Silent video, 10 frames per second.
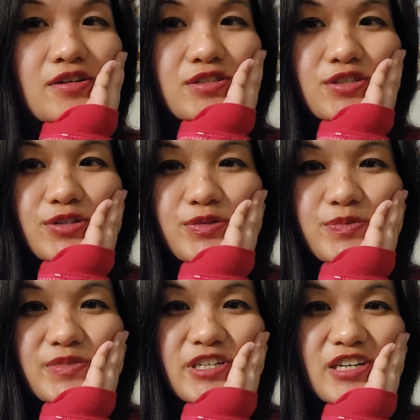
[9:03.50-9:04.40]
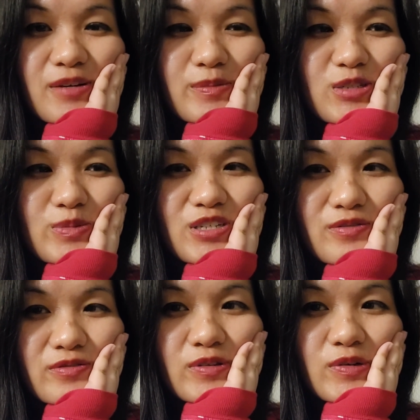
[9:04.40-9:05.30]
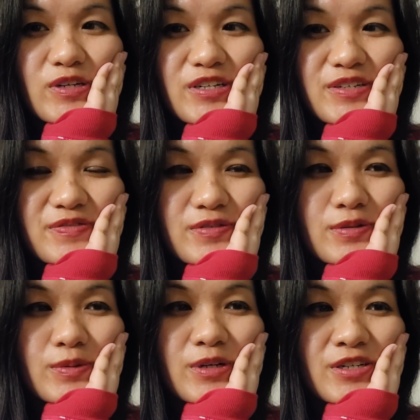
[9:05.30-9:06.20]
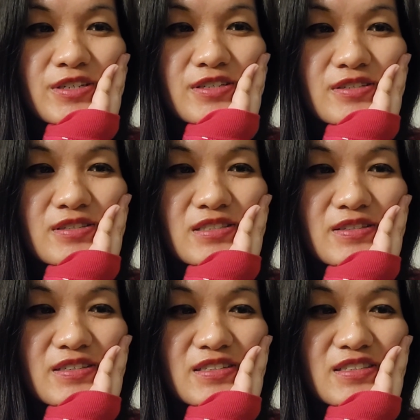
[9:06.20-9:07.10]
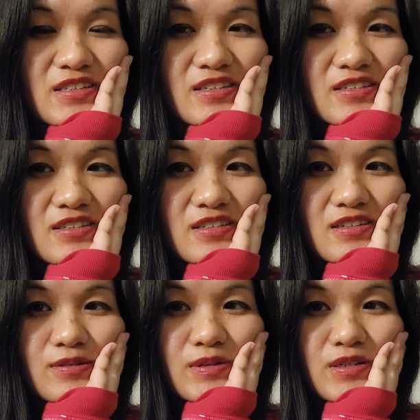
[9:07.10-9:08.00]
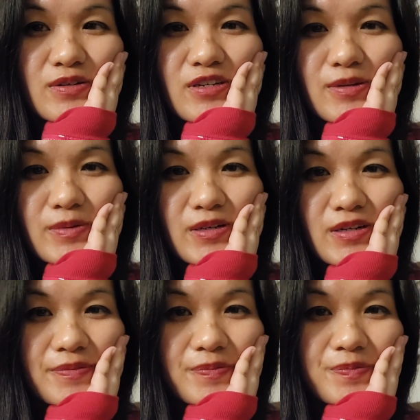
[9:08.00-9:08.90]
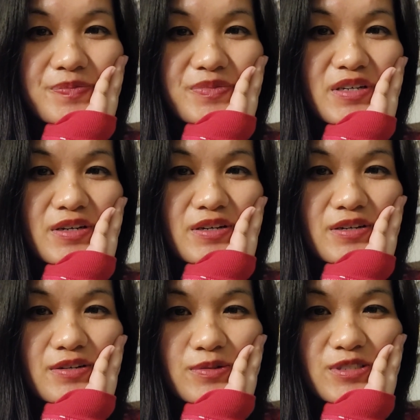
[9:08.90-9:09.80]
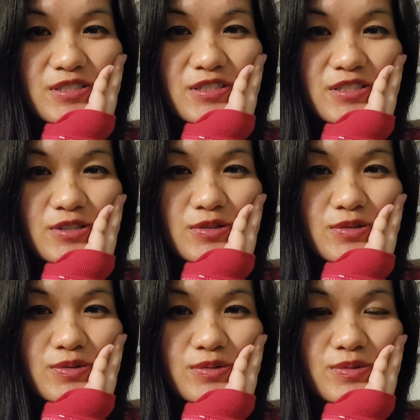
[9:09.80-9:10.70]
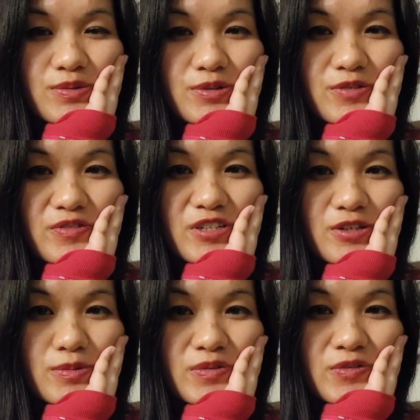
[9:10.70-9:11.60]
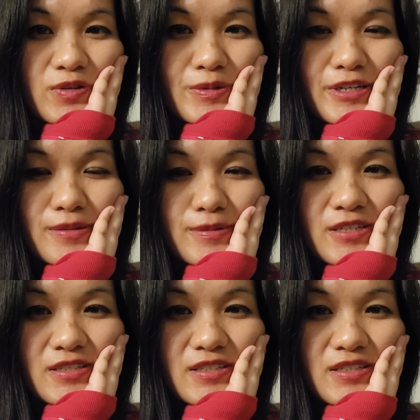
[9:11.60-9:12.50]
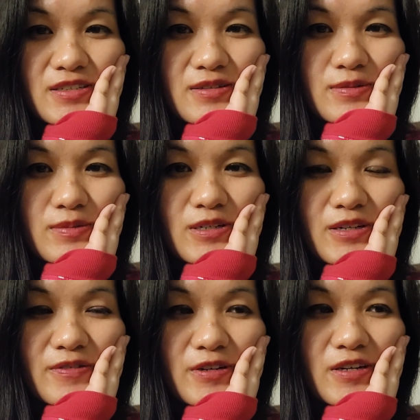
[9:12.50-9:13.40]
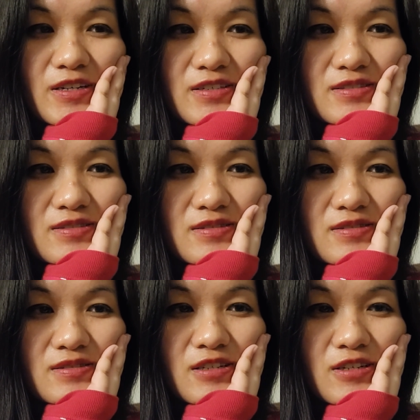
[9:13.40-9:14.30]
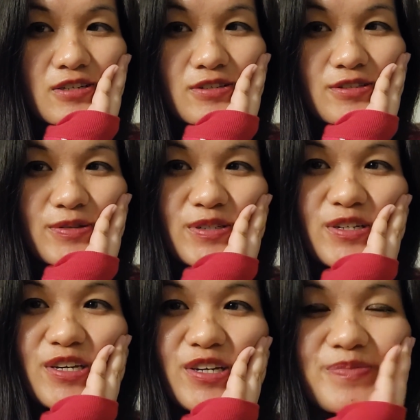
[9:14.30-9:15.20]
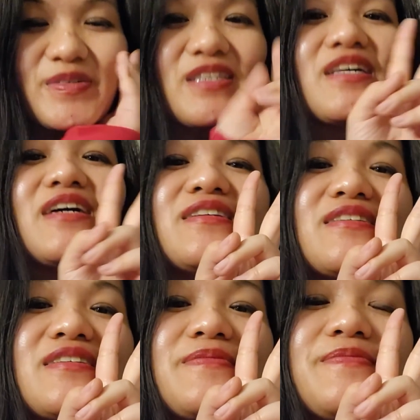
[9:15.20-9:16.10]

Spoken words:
So I happened to be in Florida for work, so I decided that I would go to EPCOT. I was gonna do a video before my EPCOT day, but I forgot. So here I am at the end.